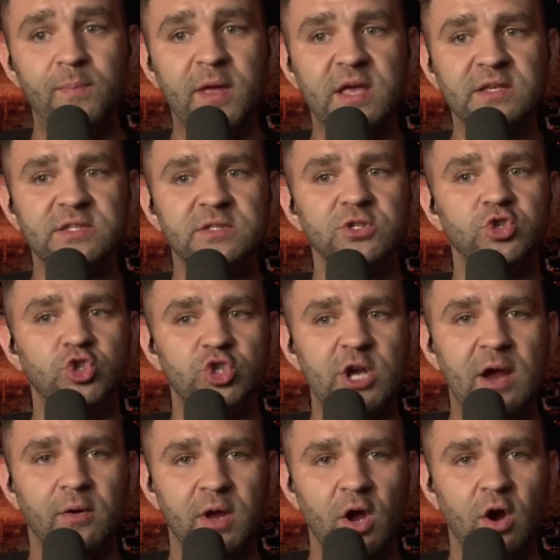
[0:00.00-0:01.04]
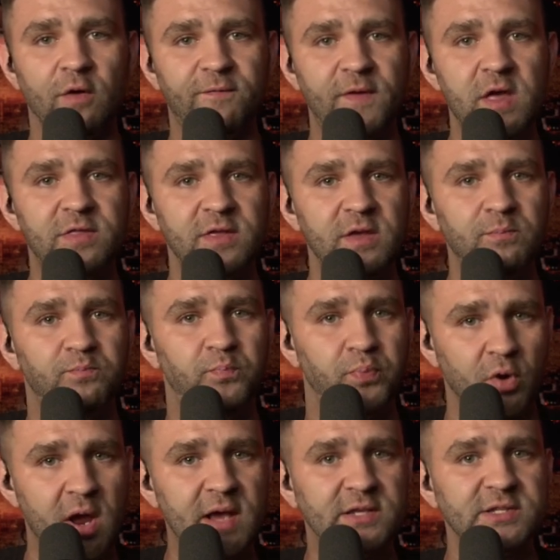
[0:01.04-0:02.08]
Because sharing our faith
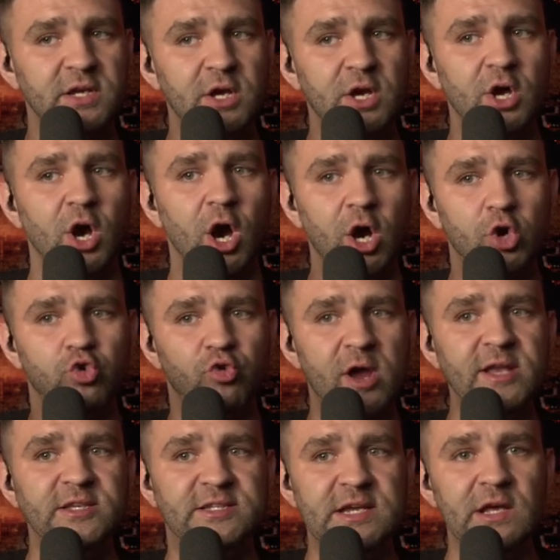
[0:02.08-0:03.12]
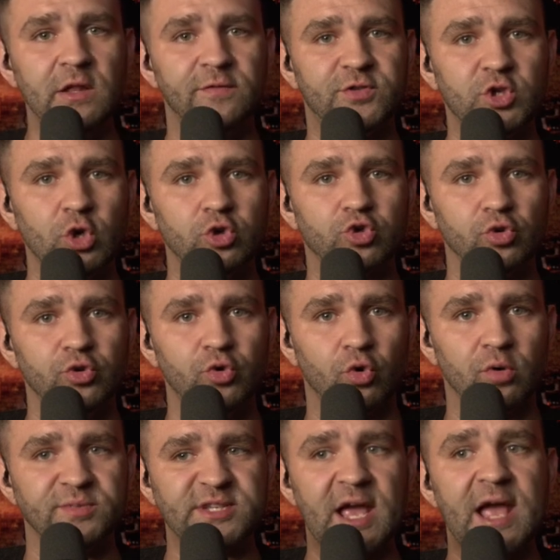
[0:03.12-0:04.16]
breaks a great deal of social
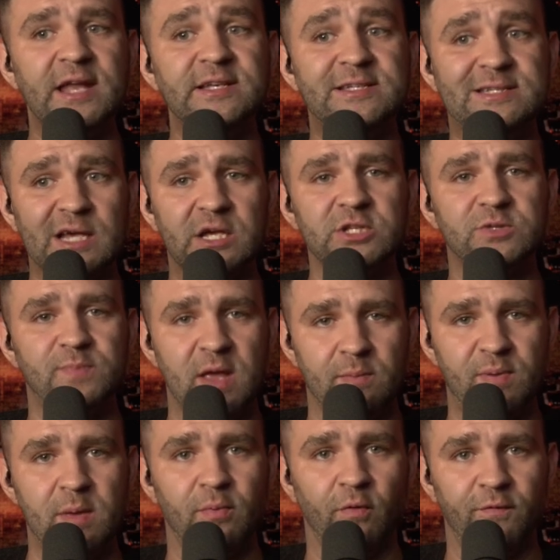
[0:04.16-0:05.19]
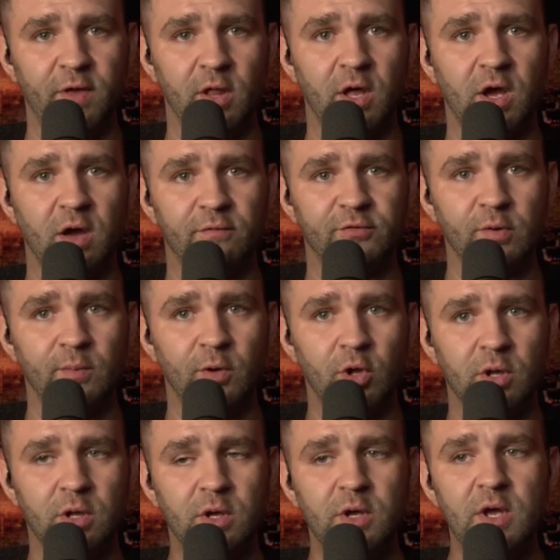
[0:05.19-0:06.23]
norms and does make people feel uncomfortable.
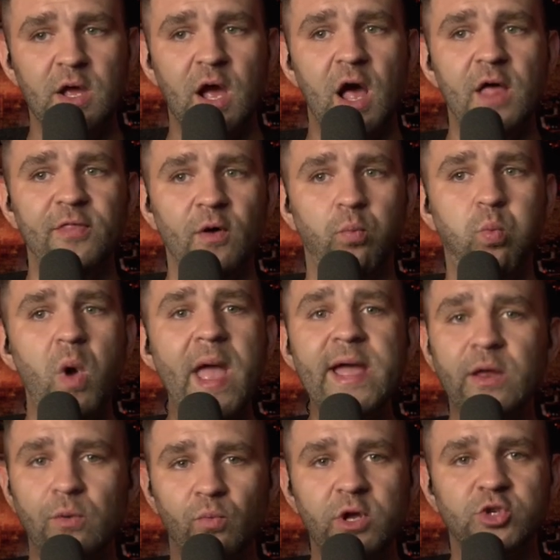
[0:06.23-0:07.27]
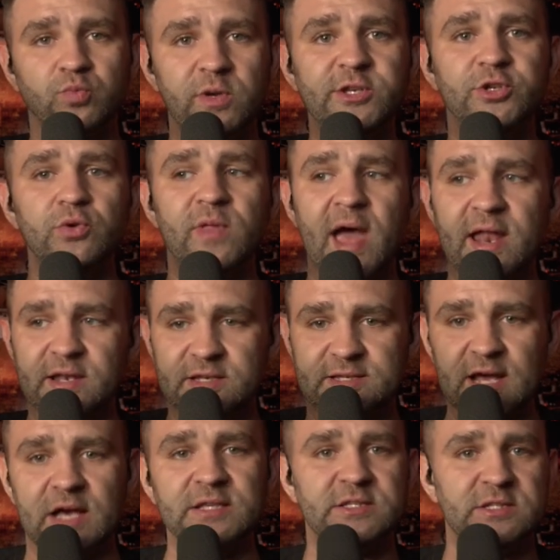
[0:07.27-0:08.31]
And the way in which we do that
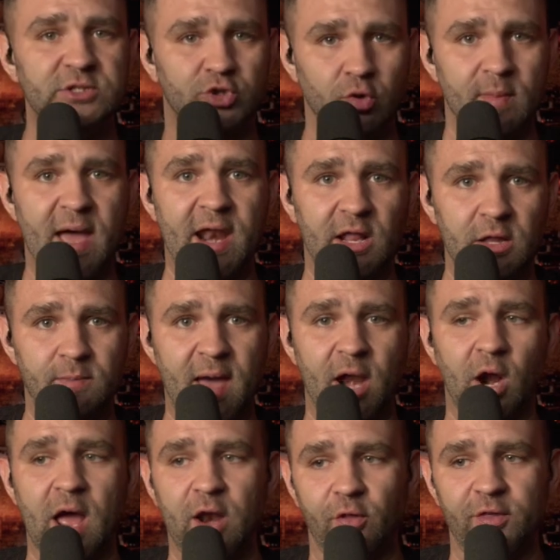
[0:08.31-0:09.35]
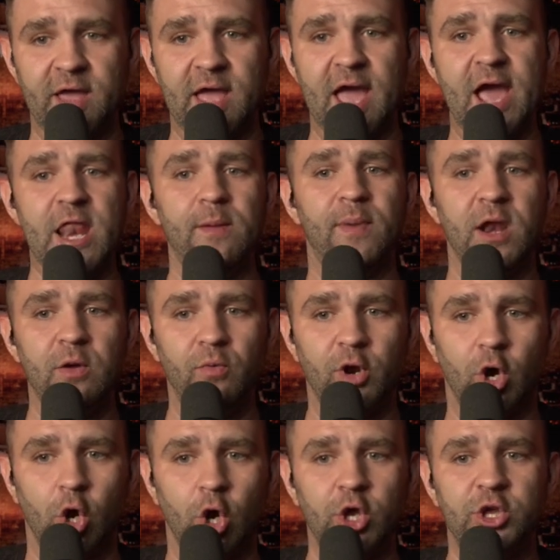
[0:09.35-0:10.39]
does dramatically matter. I don't think anybody would
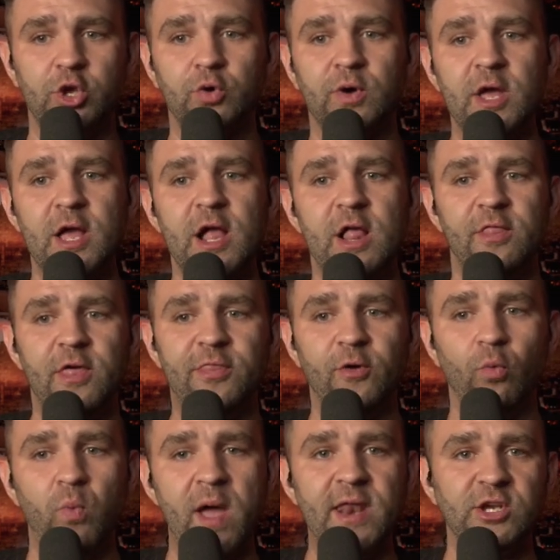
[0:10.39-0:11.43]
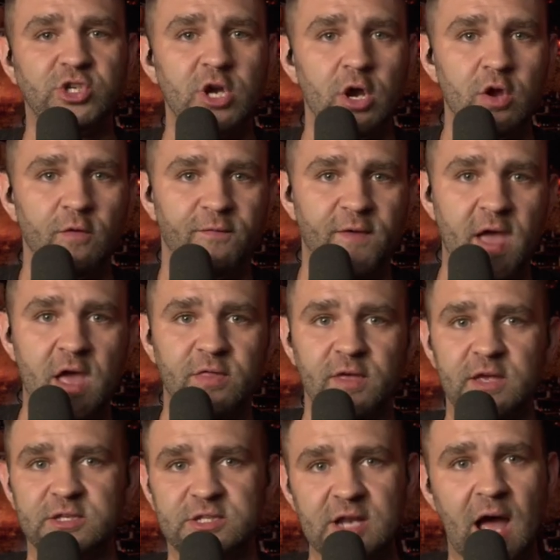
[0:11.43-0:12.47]
argue that the way to share your faith
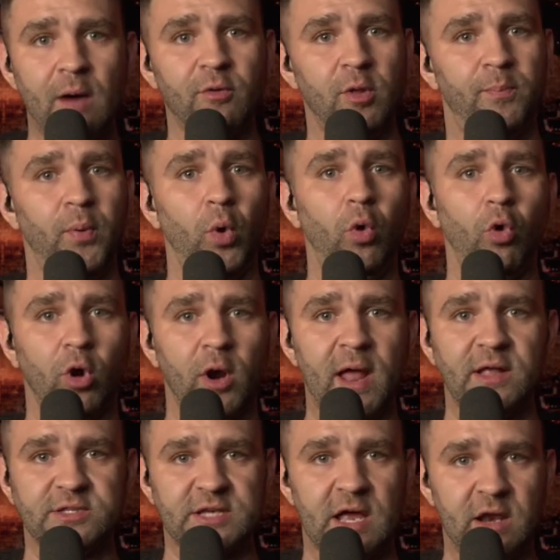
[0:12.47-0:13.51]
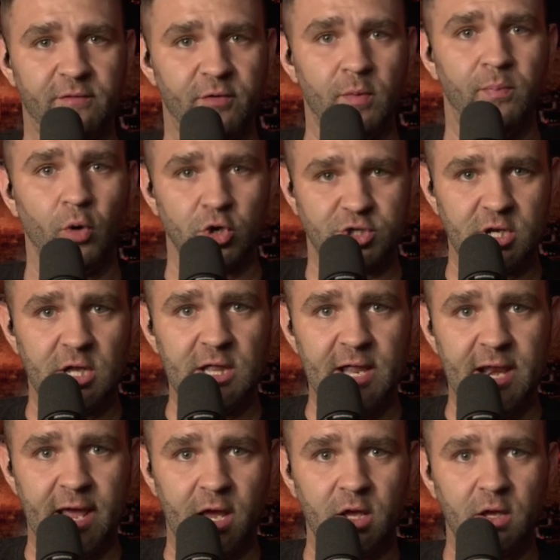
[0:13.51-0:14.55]
is not with a bullhorn outside of an abortion
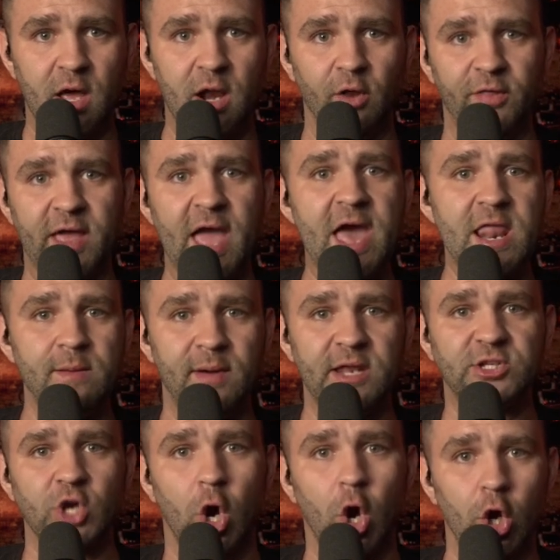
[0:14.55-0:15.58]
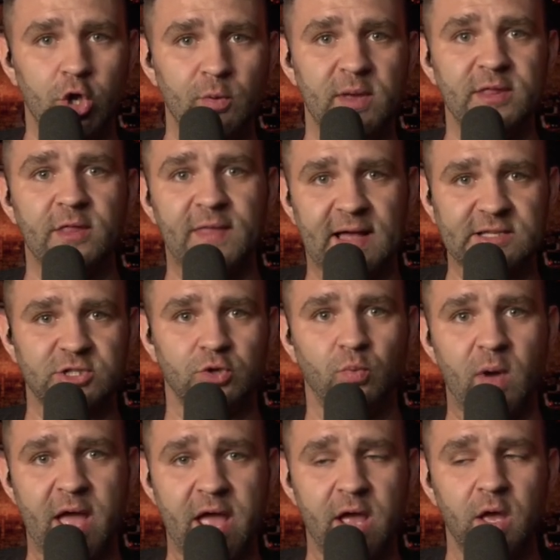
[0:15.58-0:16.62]
clinic. I don't think anybody's arguing that that's the
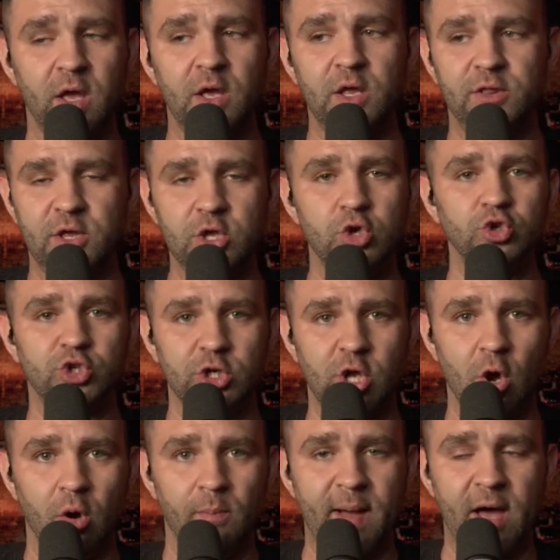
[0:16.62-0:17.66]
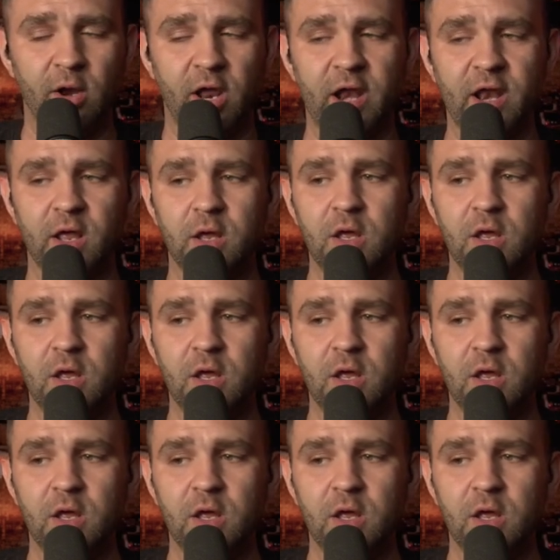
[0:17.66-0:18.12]
way that you should go about it.